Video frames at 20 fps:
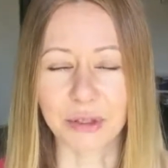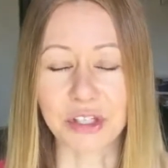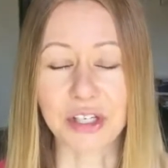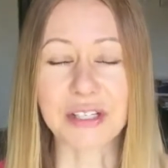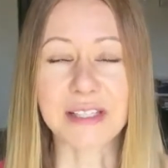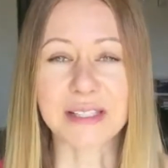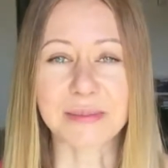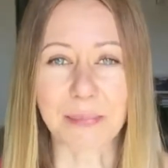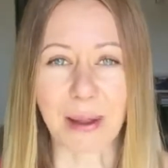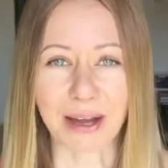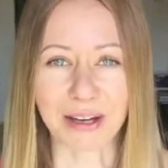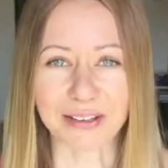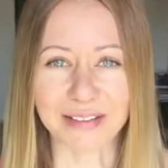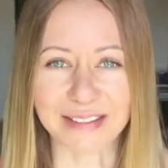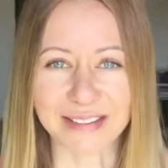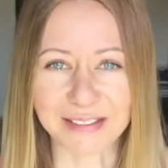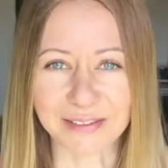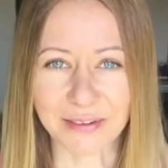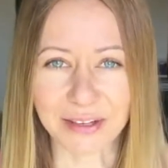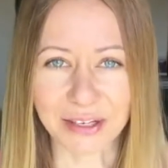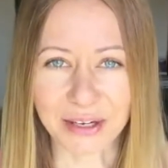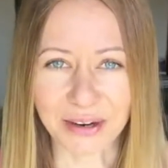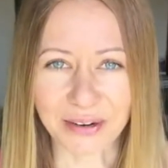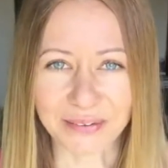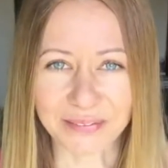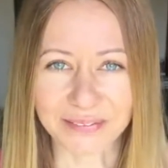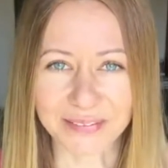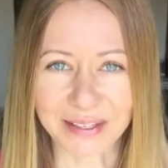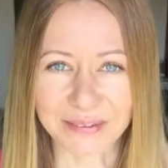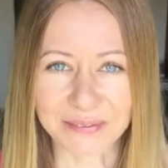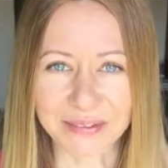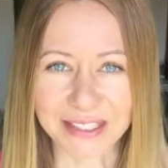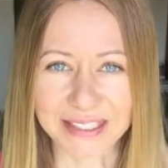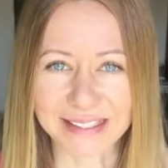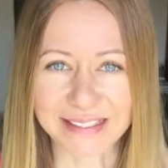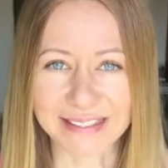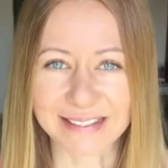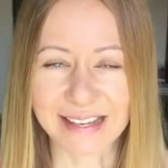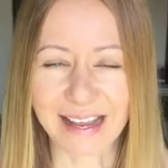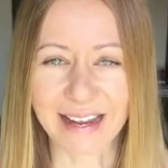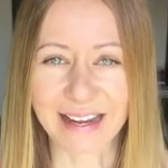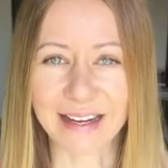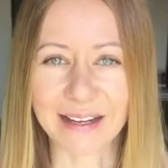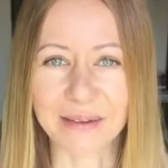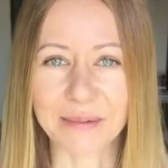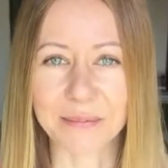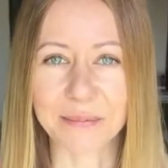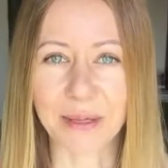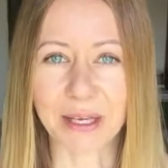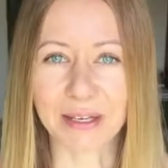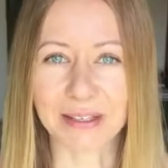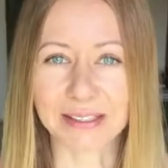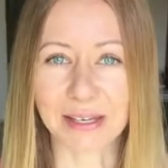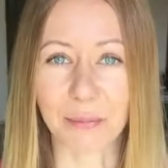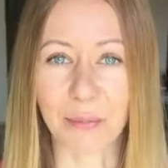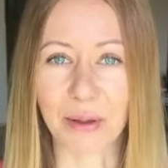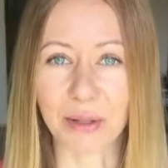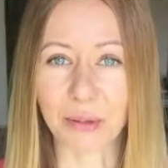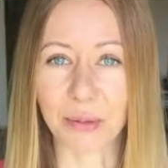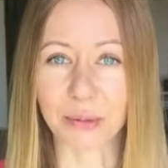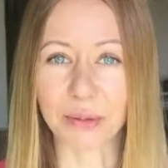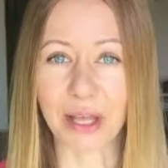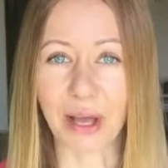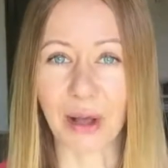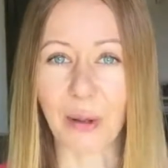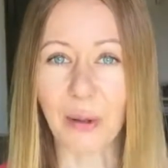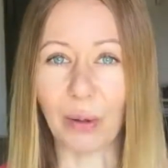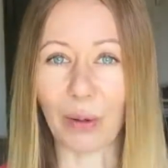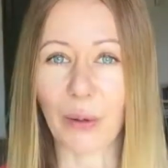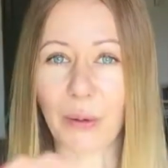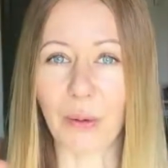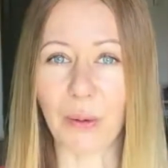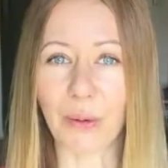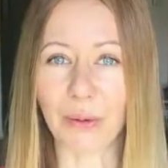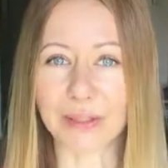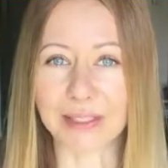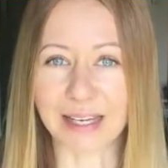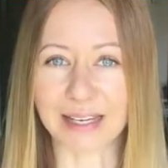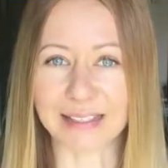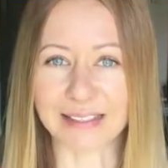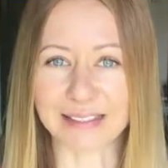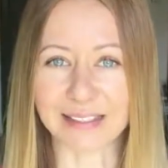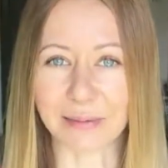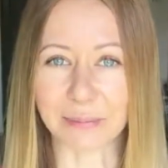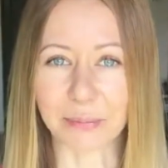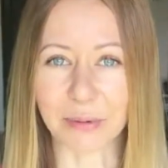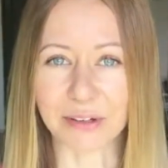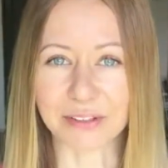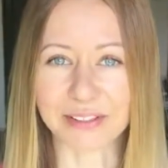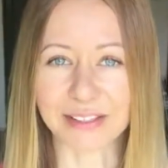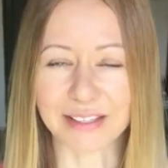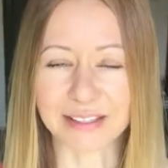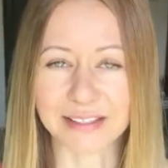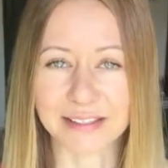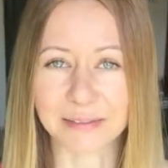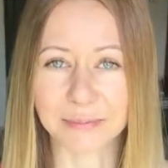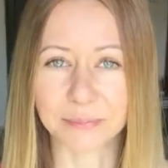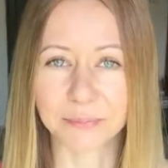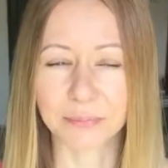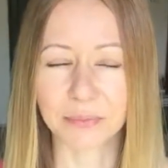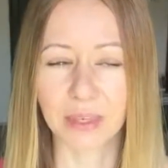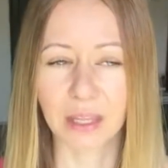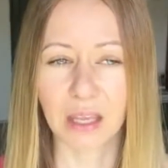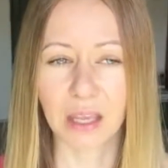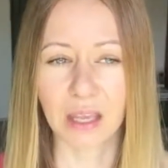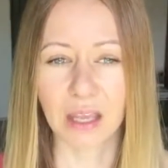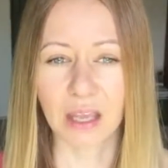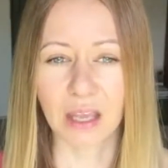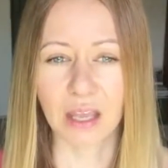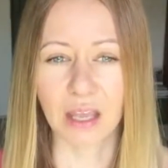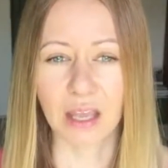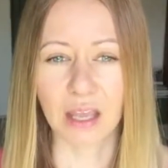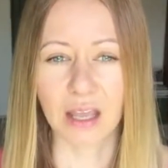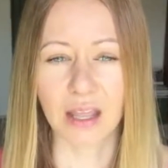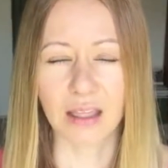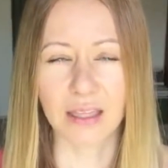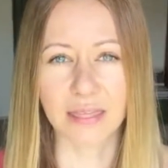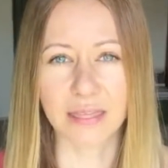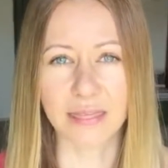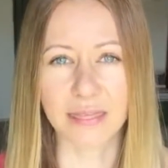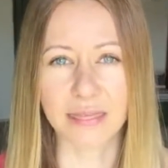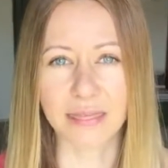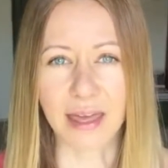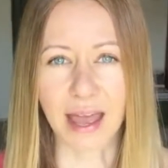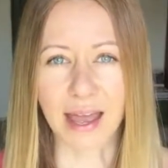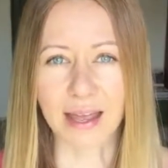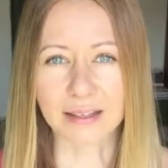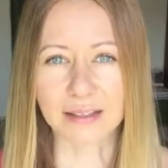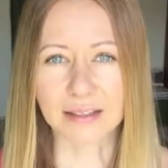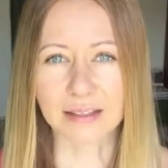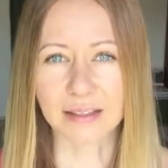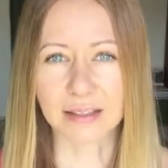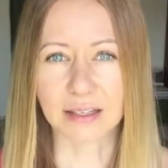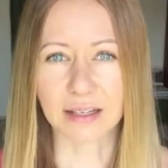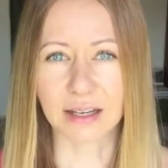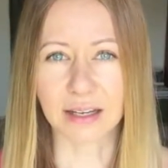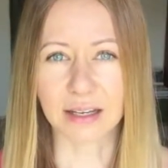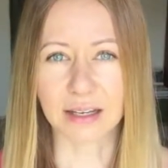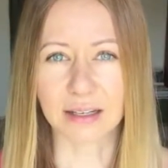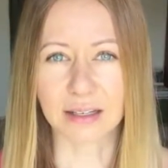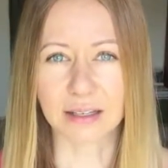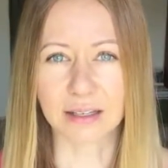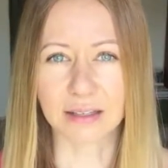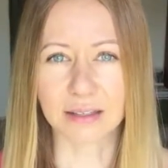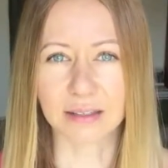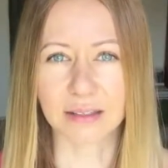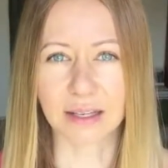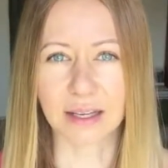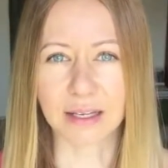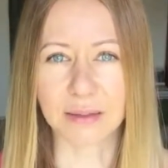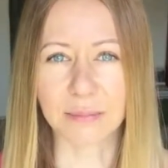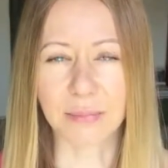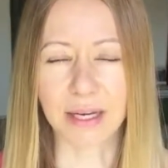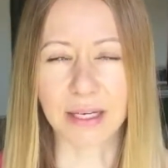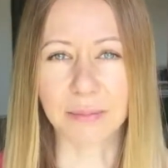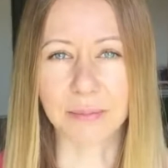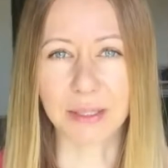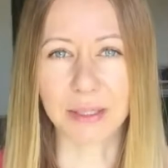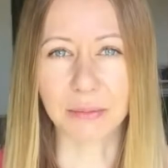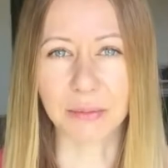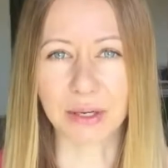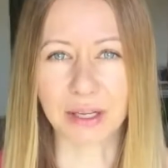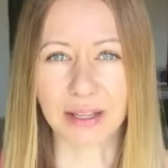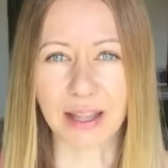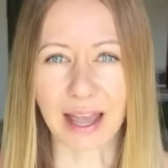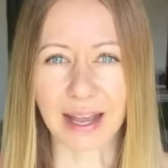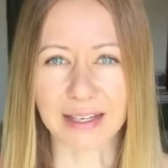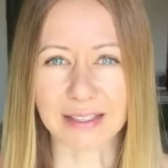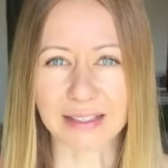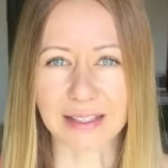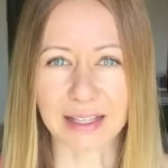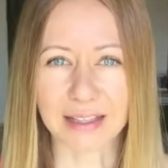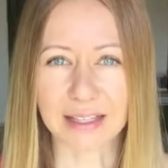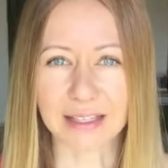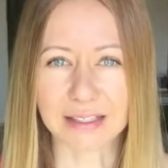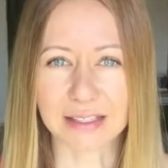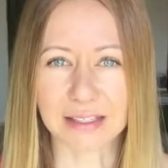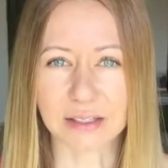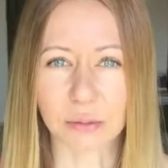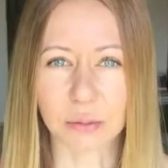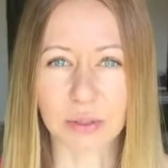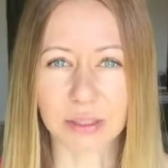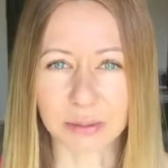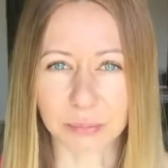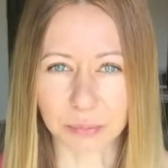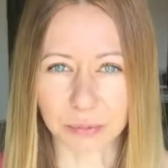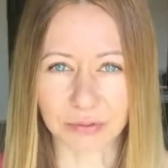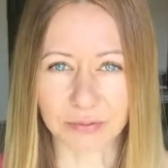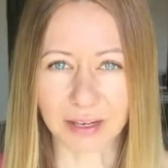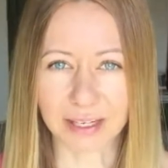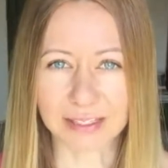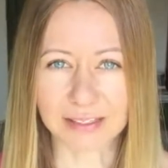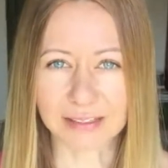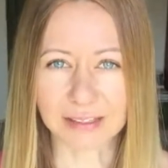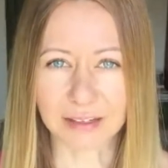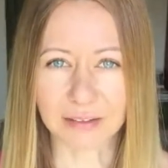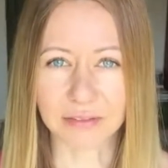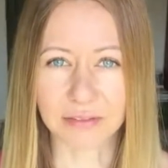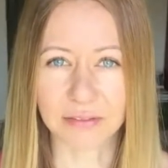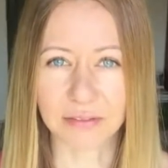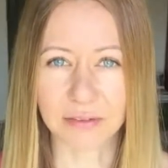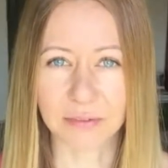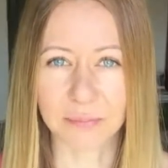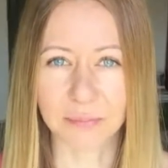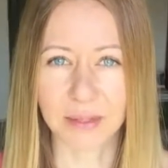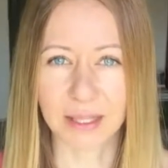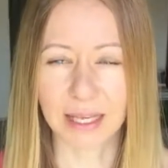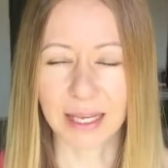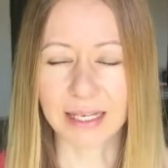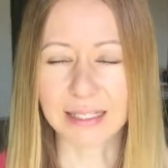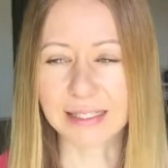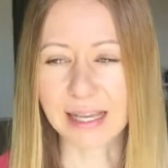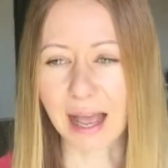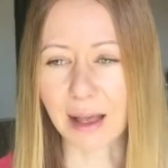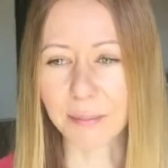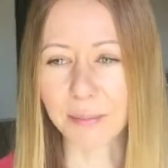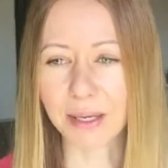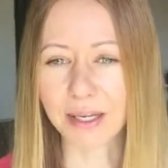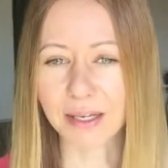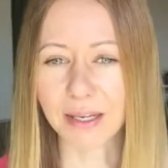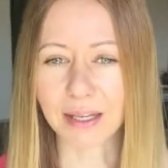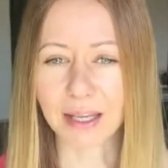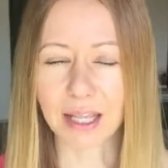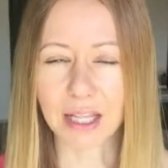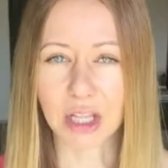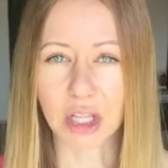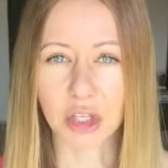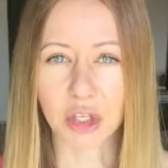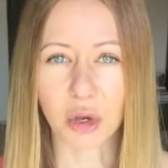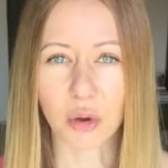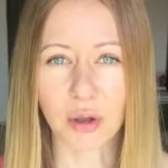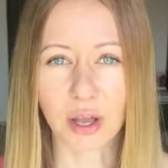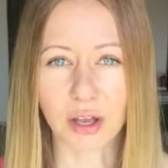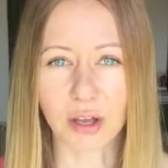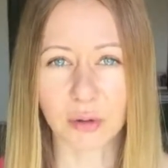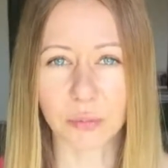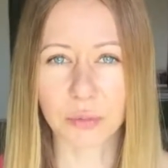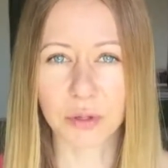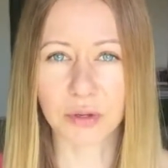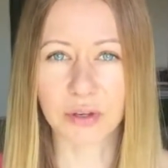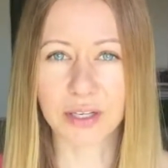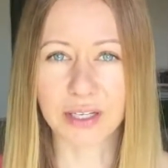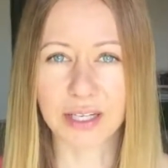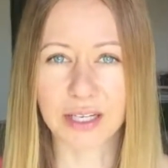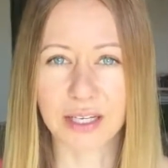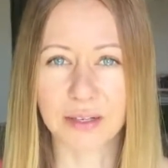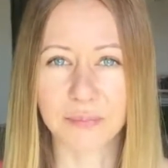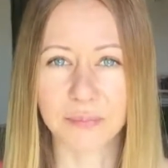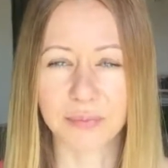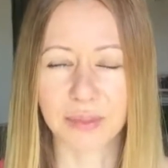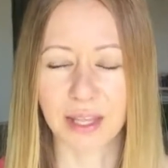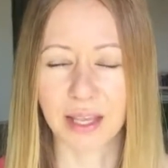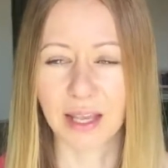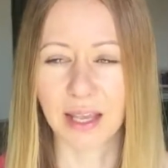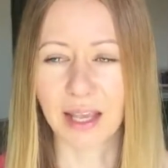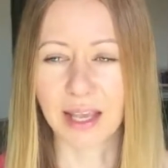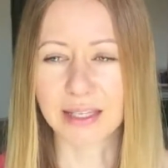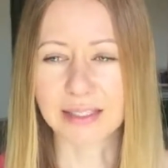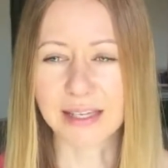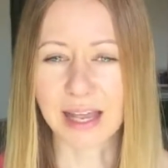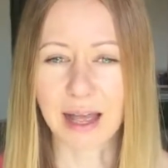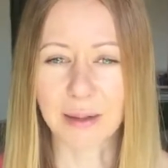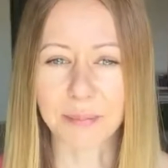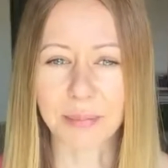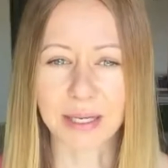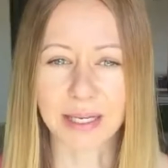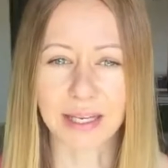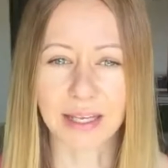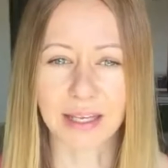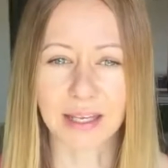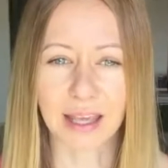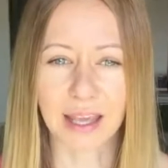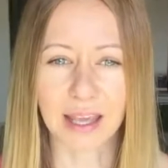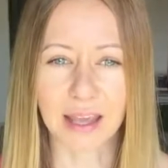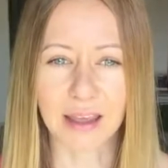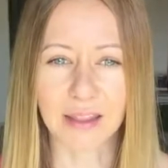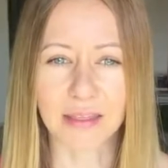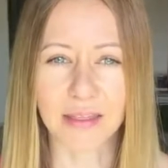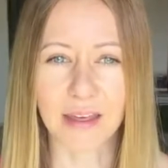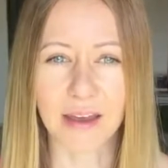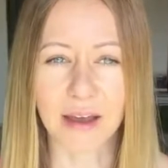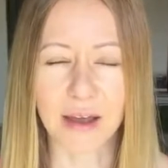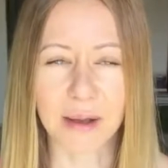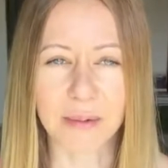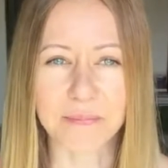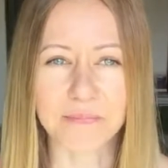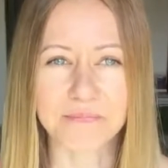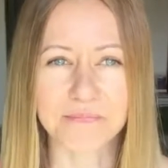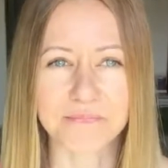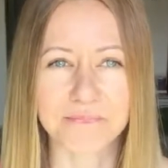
inspired this video, let me just say, because I went through the whole 10-step process, that it made me realize that this is really pervasive. It's happening in the yoga community, it's happening in the